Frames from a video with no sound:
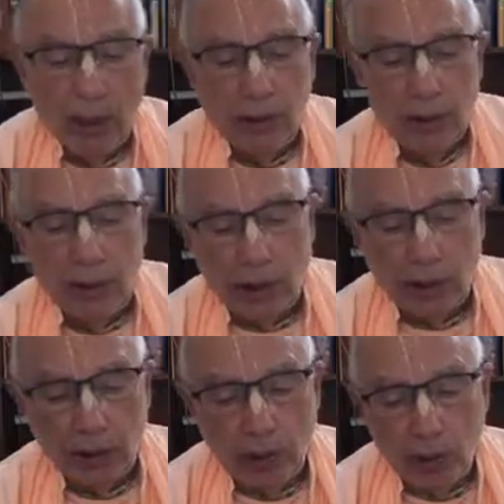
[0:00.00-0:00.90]

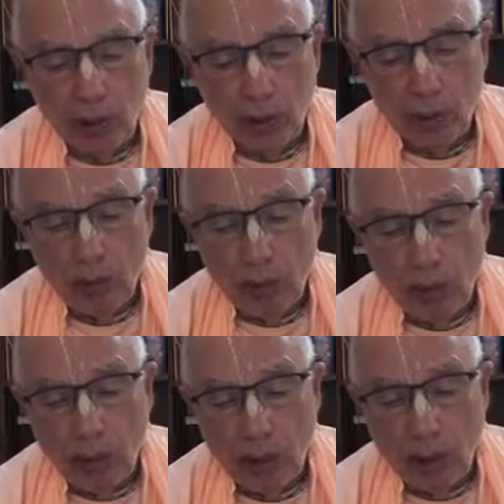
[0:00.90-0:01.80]
Shasta
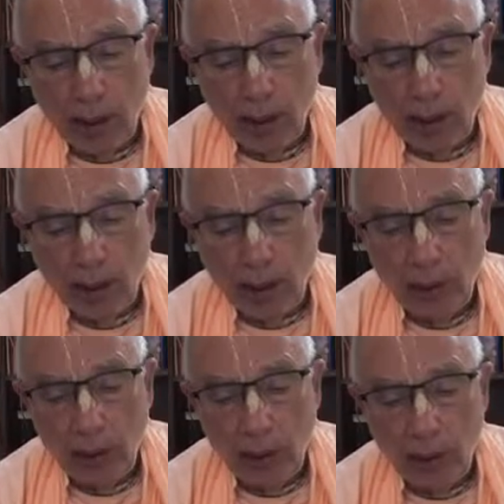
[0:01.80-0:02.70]
Shlokare
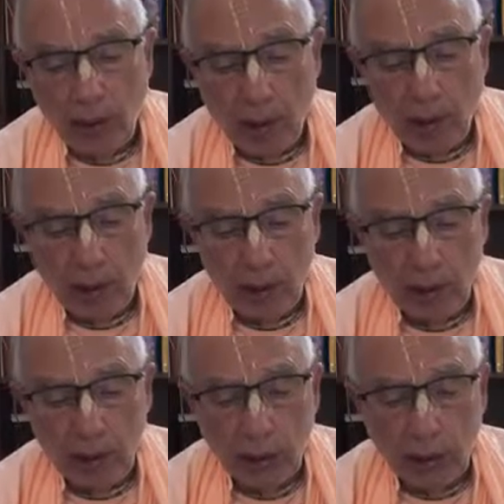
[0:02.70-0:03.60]
Kohila
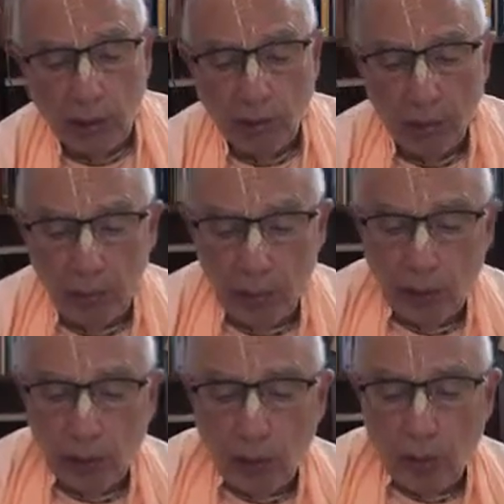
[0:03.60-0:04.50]
Bash Mula
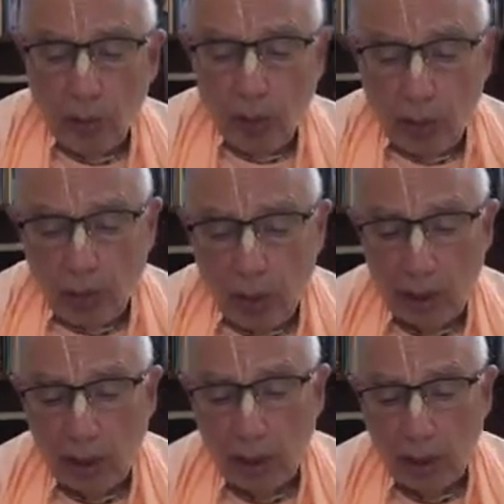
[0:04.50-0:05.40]

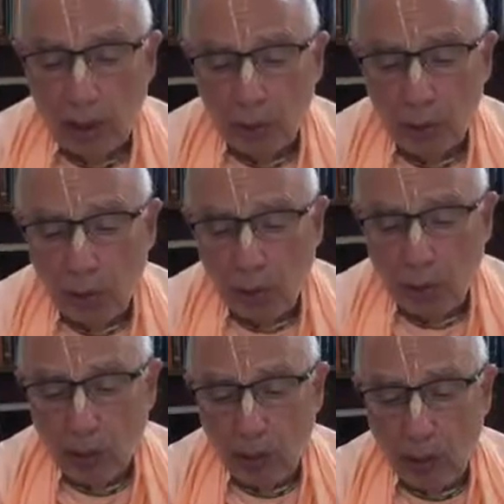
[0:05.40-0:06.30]
Shlokararta Shuna
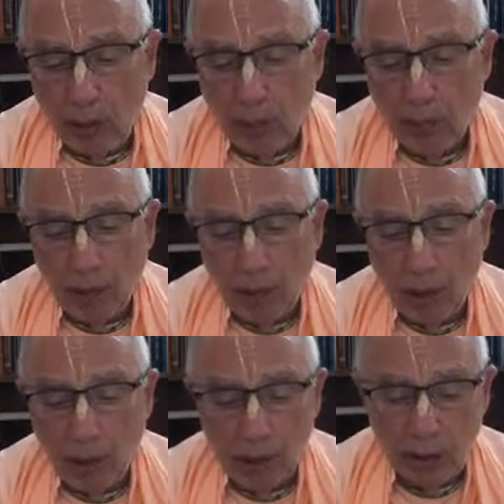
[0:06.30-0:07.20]
Koraye
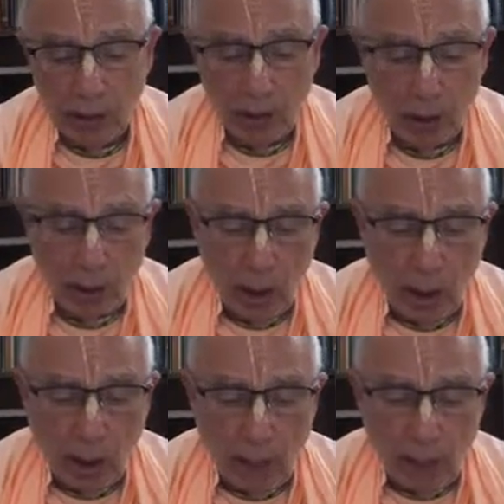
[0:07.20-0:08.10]
Prakash.
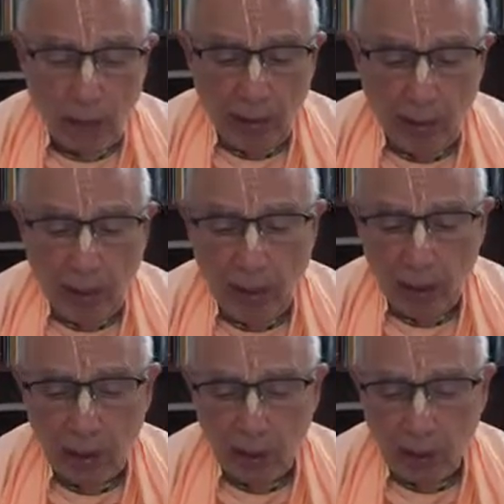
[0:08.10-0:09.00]
I have given a hint
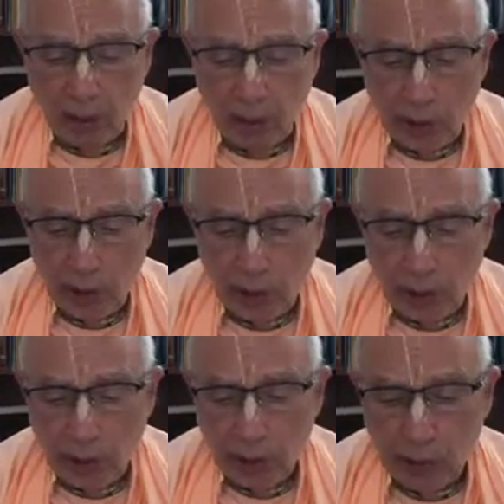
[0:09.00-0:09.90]
of the 6th
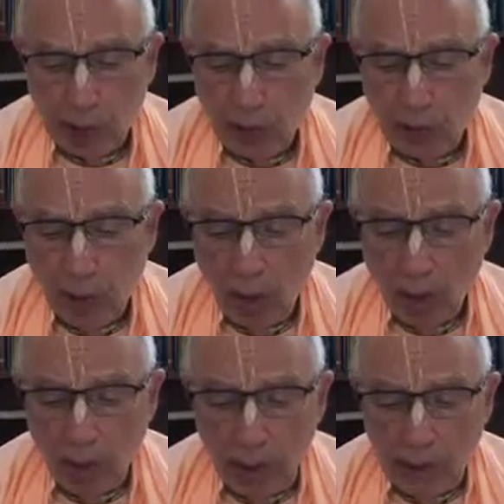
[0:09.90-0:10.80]
verse. Now,
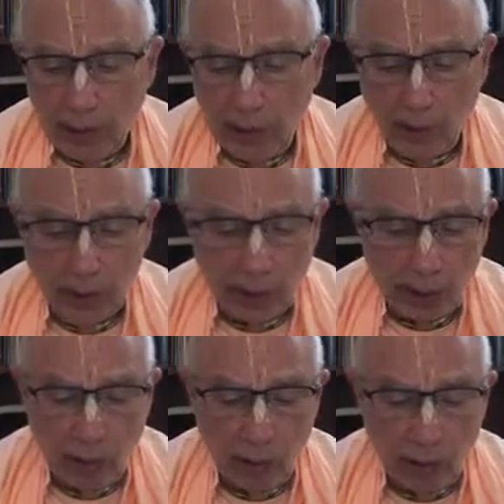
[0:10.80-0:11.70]
please hear as I
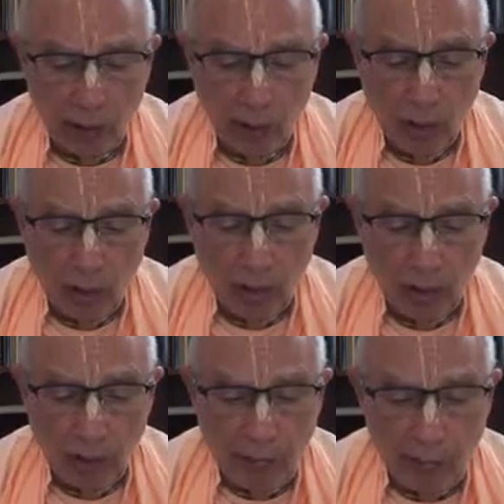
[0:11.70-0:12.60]
reveal
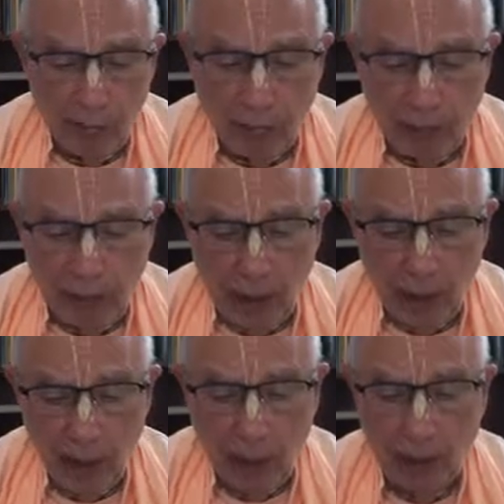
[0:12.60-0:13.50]
the meaning of
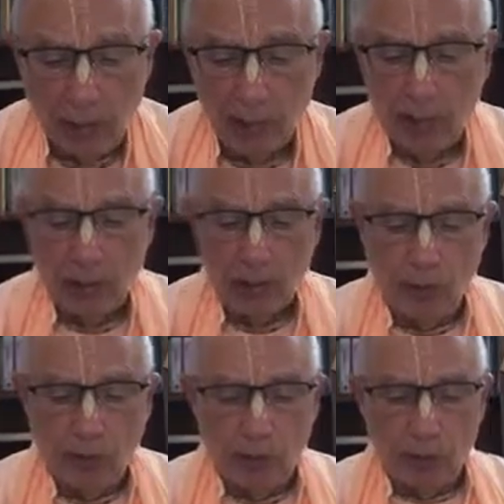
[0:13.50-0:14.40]
that original
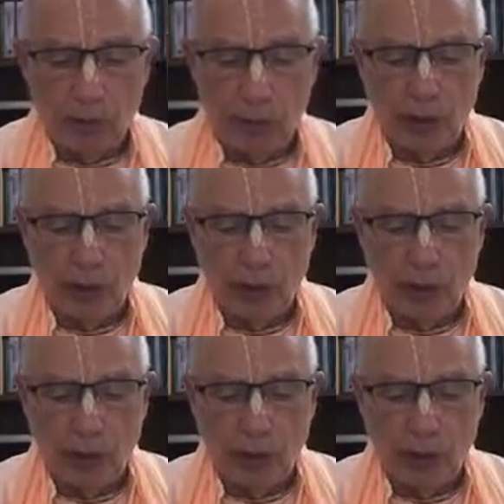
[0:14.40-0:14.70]
verse.